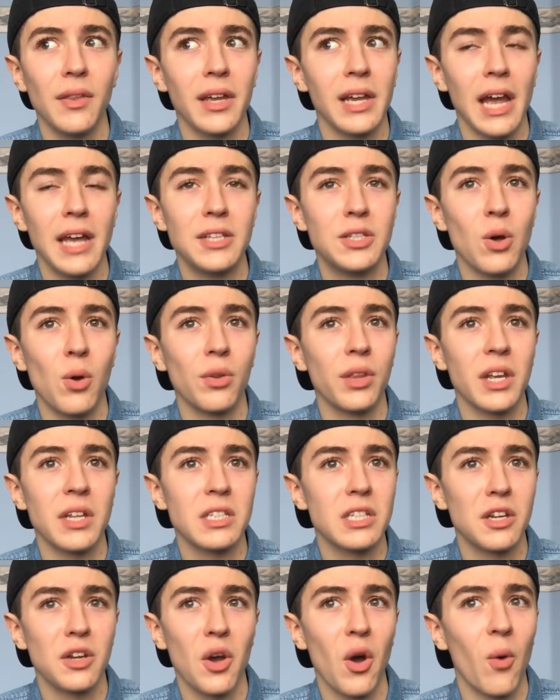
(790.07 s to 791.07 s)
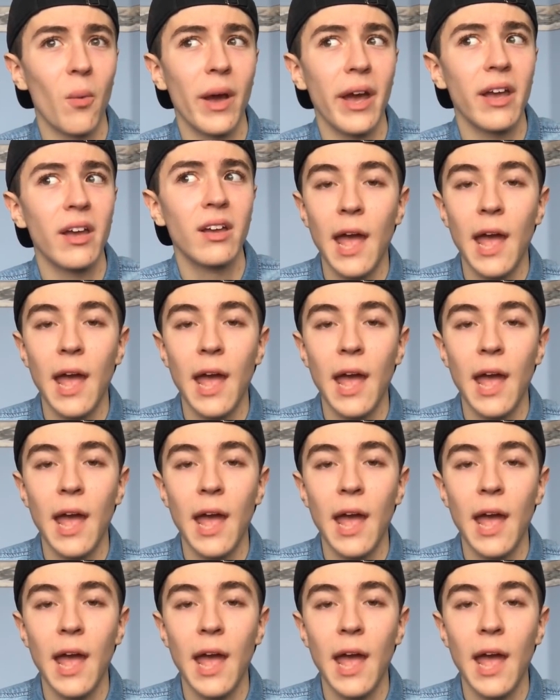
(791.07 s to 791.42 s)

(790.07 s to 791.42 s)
like, I don't think it's gonna go away.